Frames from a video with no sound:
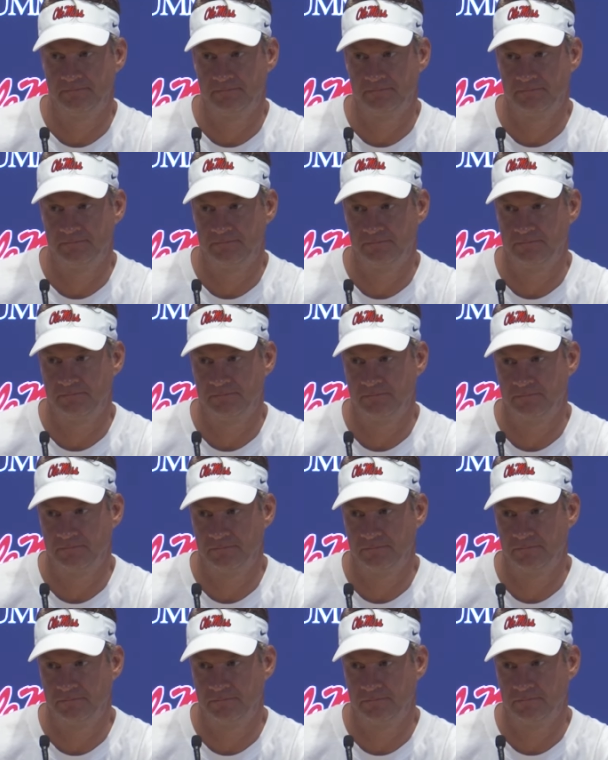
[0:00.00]

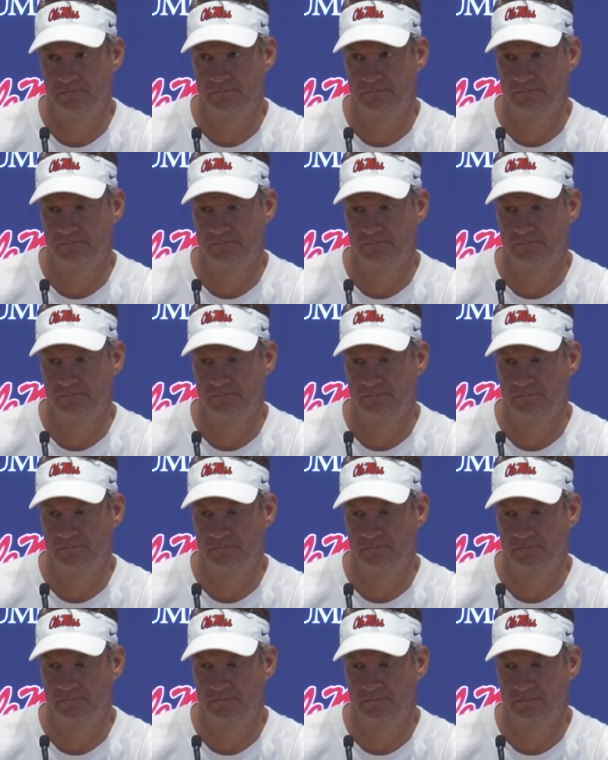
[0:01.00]

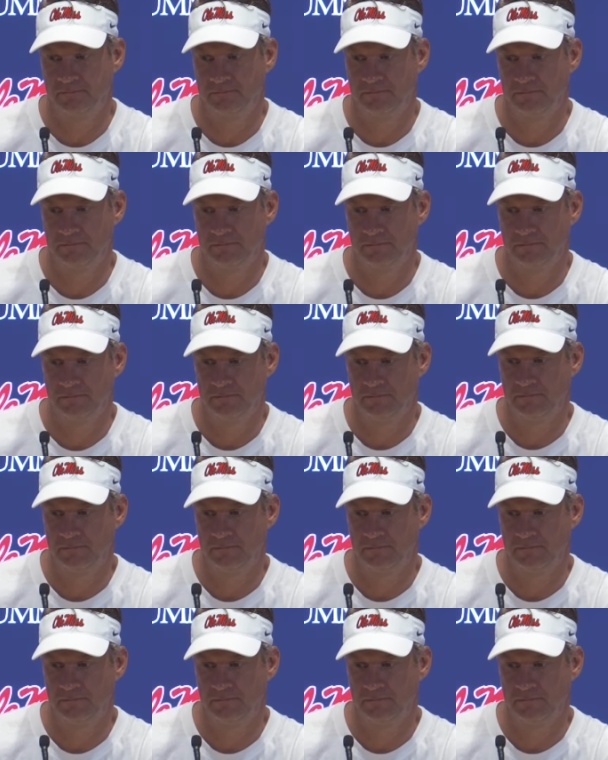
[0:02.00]
[no speech]